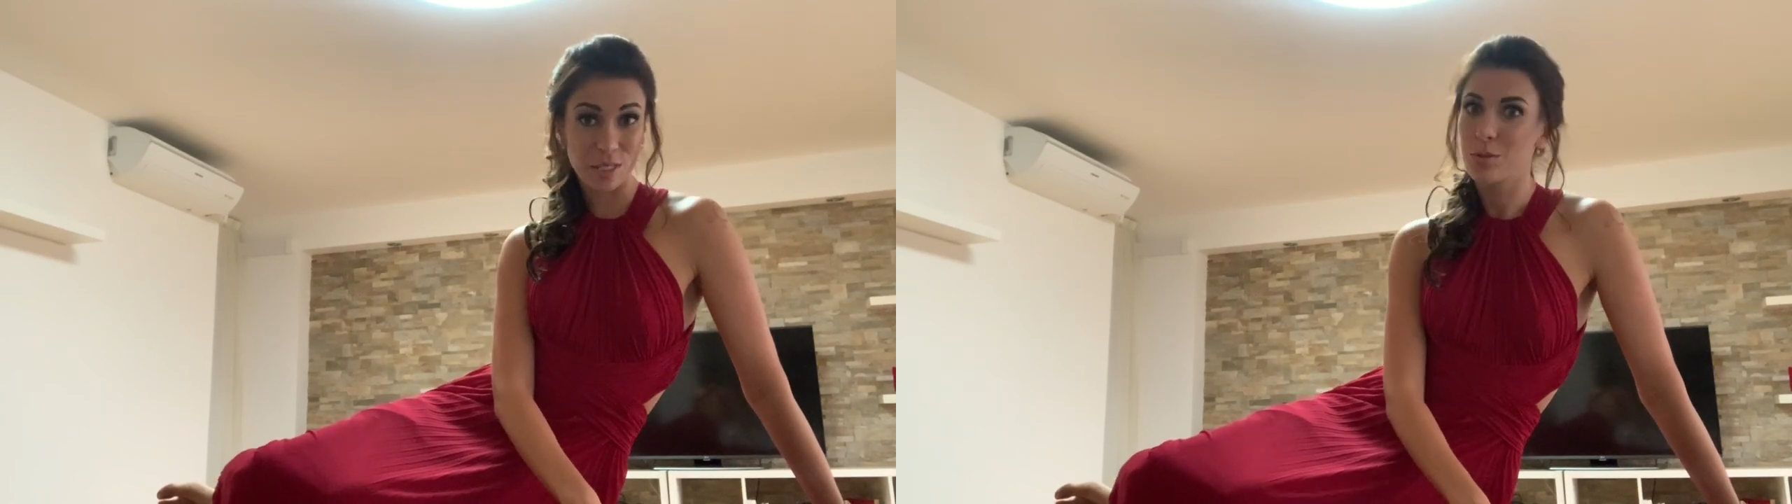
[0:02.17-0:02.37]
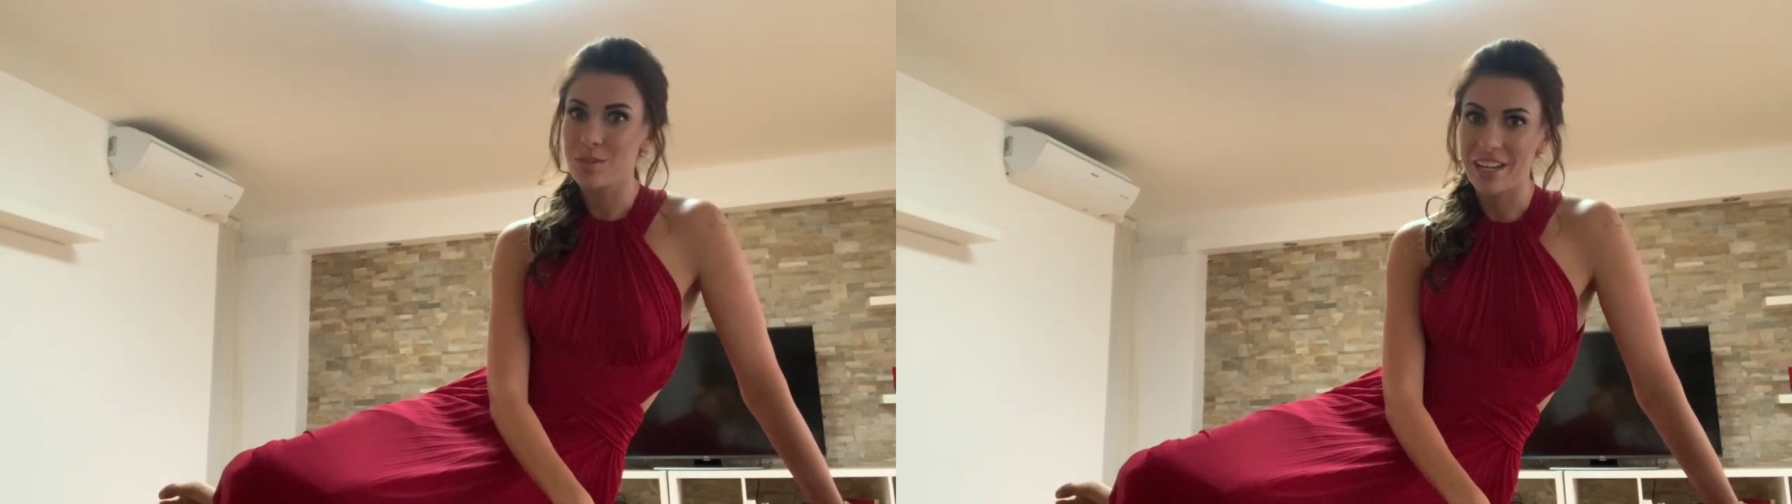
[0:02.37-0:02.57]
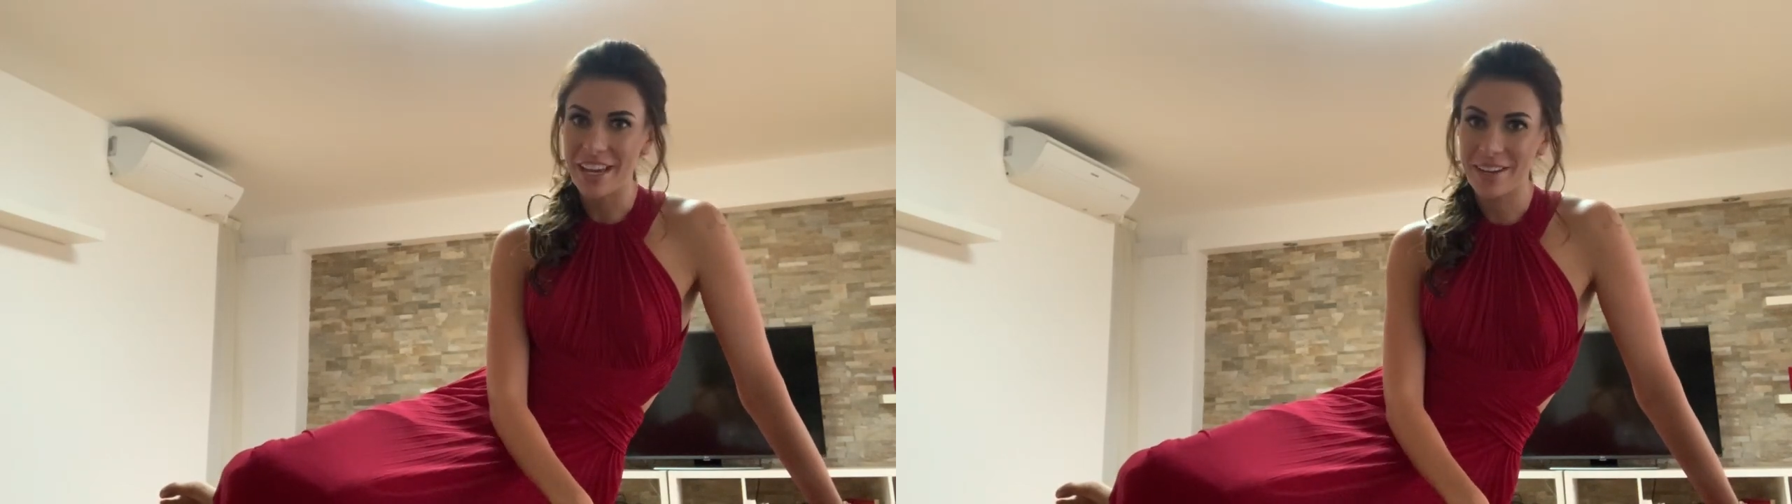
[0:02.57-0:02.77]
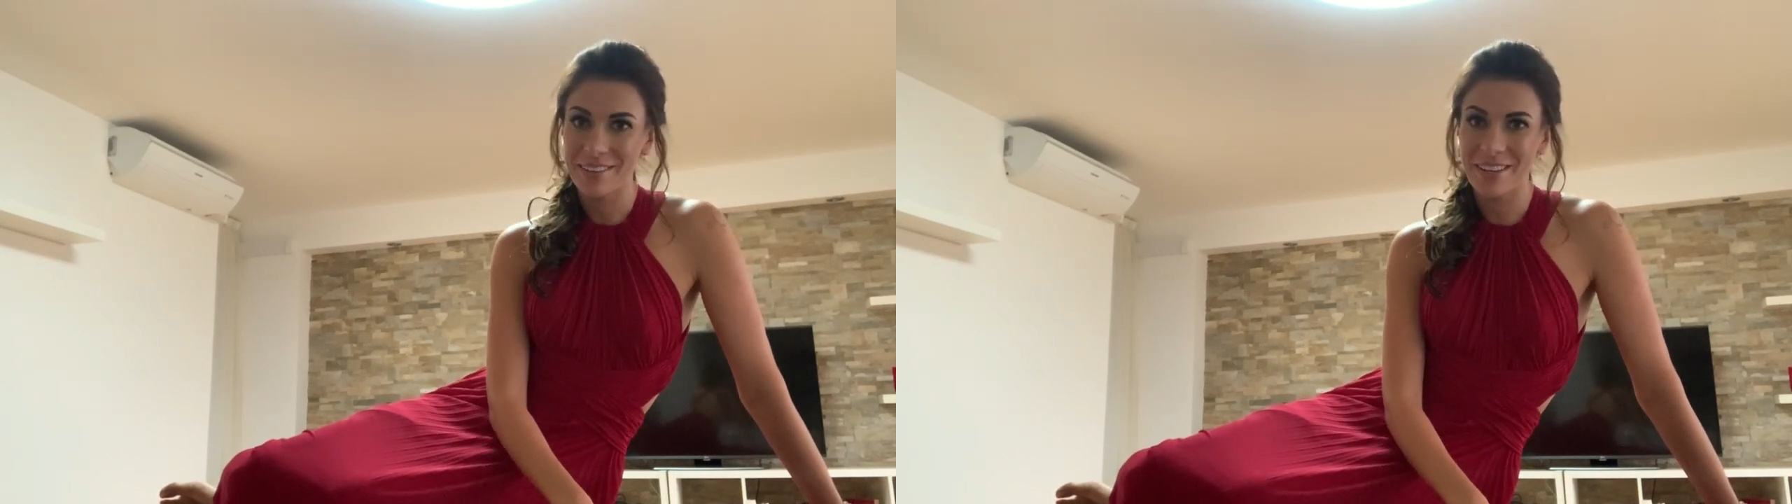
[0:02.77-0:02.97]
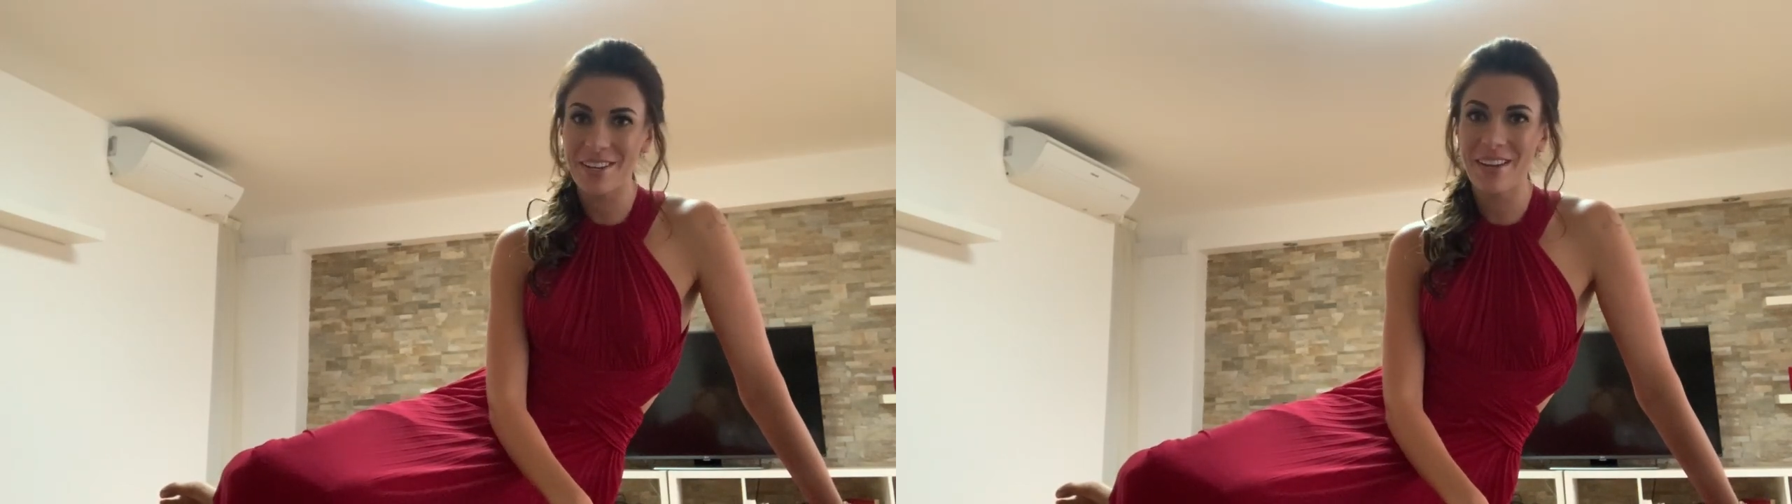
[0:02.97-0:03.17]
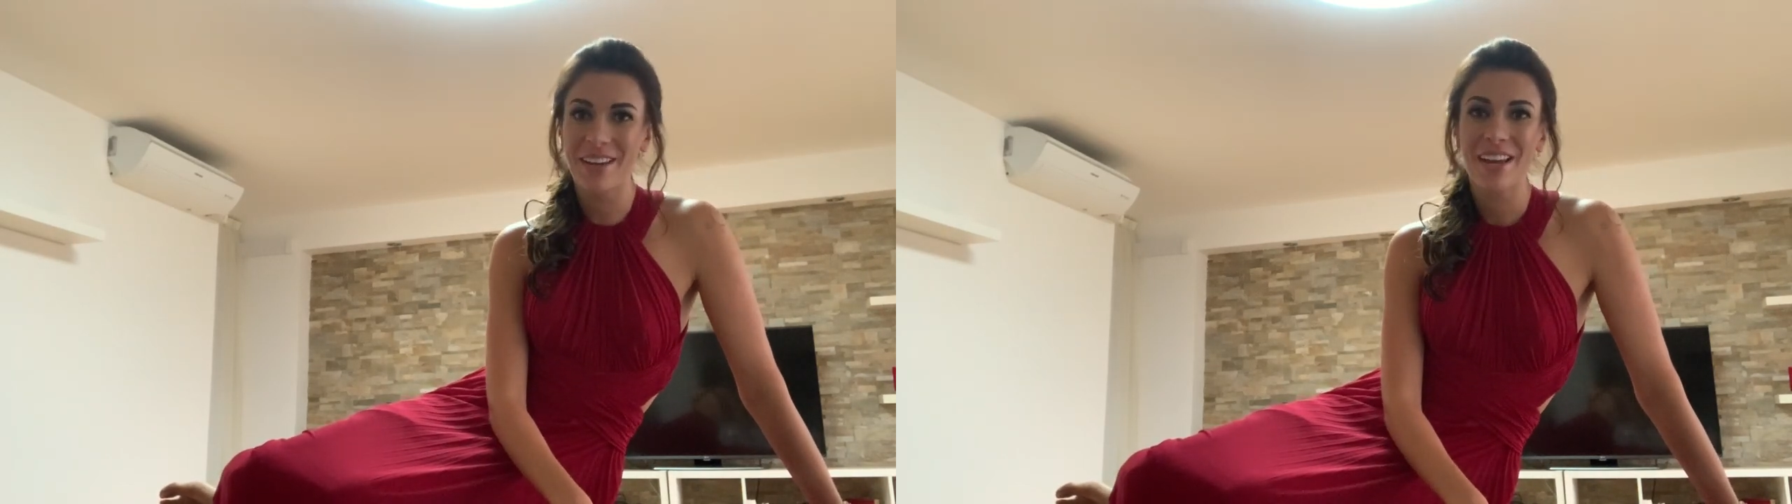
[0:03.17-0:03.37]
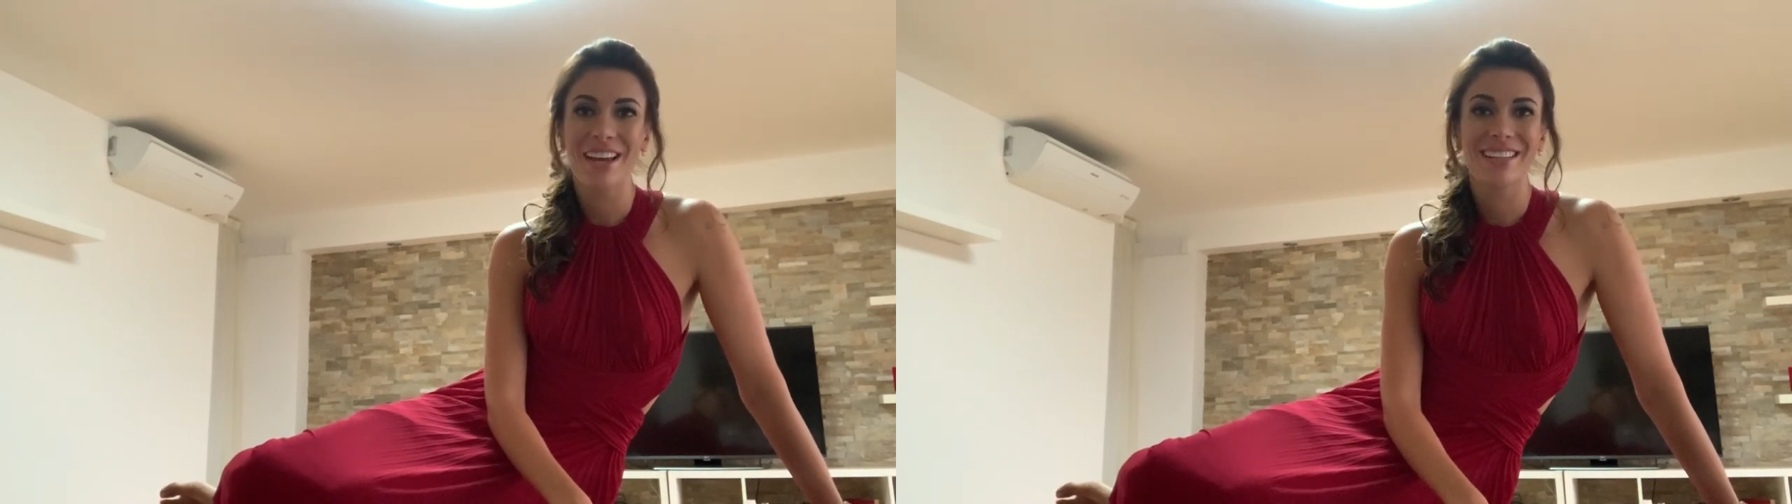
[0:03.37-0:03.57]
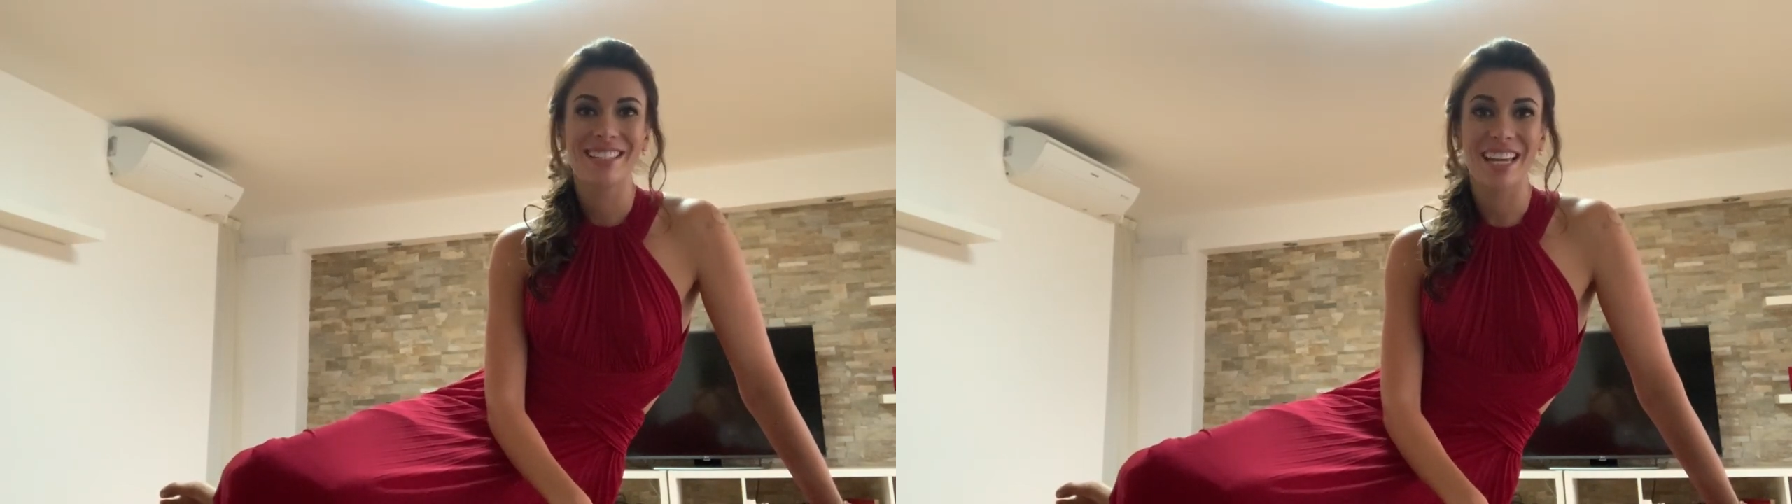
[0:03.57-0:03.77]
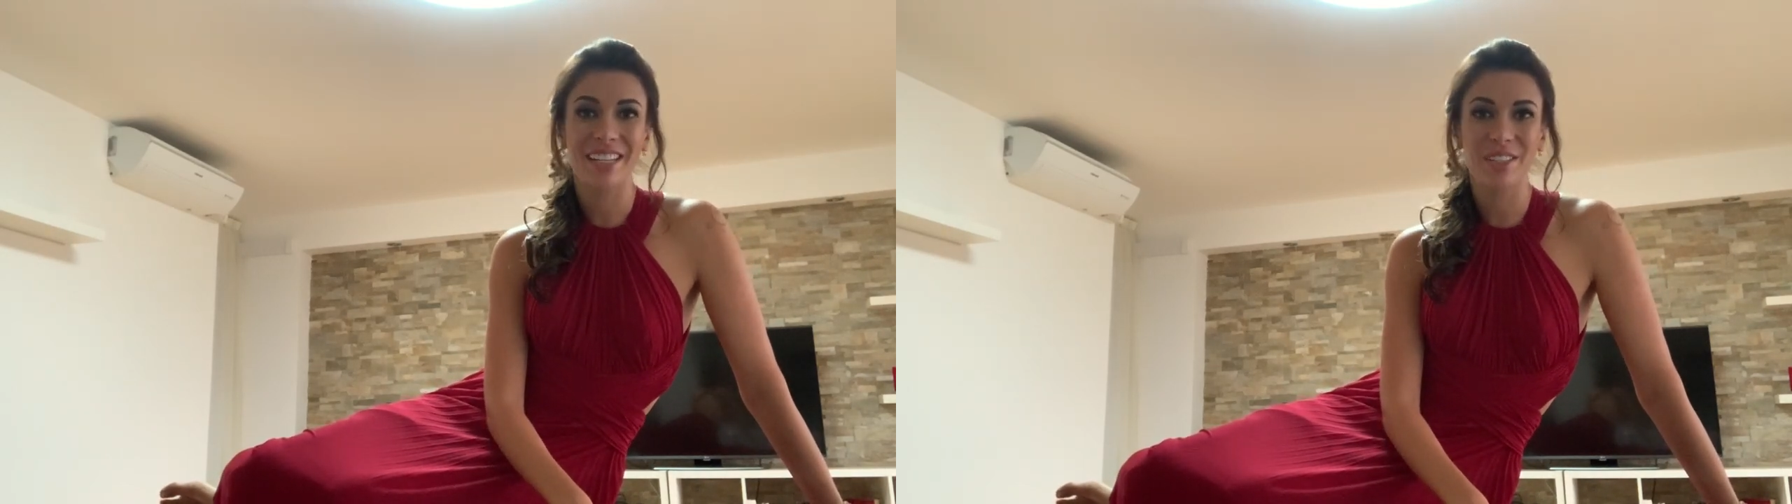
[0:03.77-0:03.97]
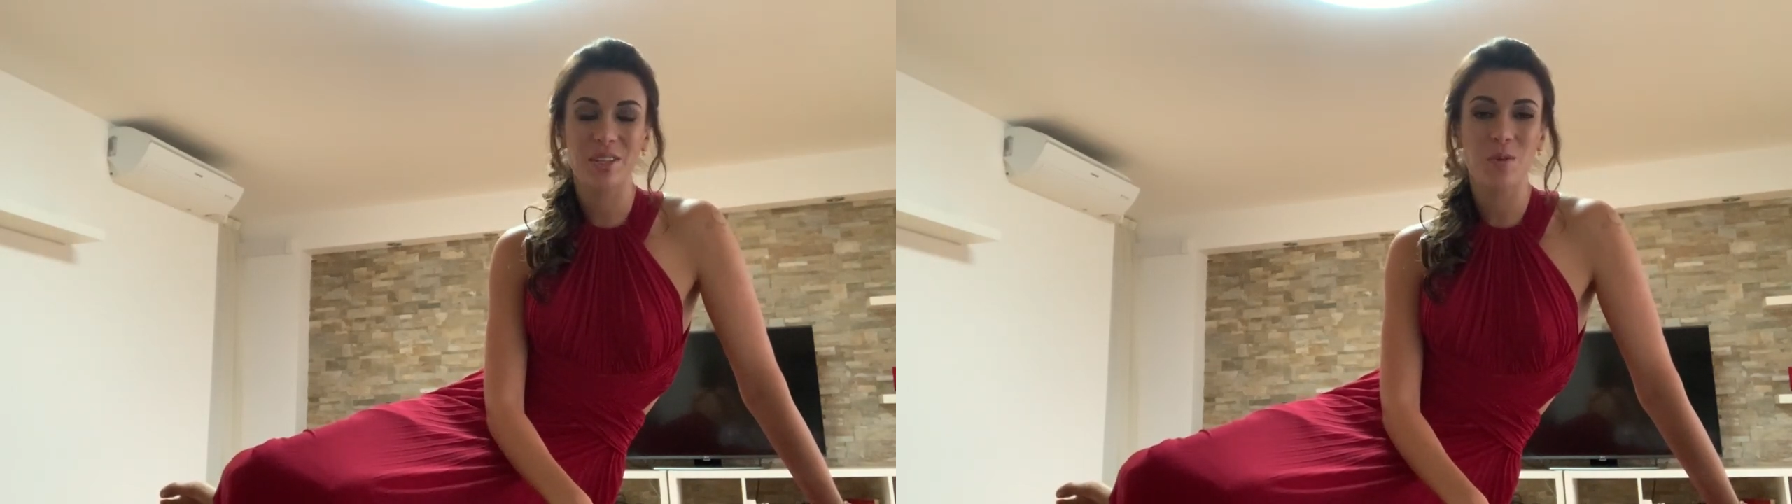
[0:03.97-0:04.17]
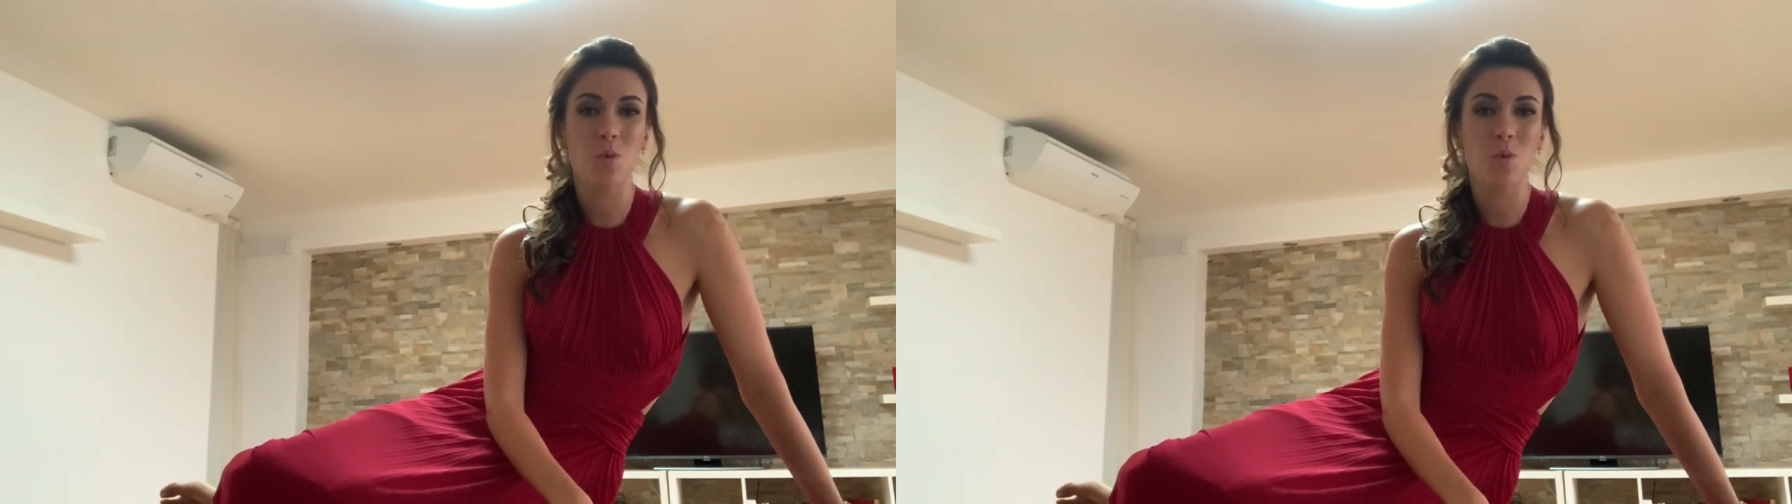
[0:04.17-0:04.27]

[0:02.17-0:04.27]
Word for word: Today I'm gonna tell you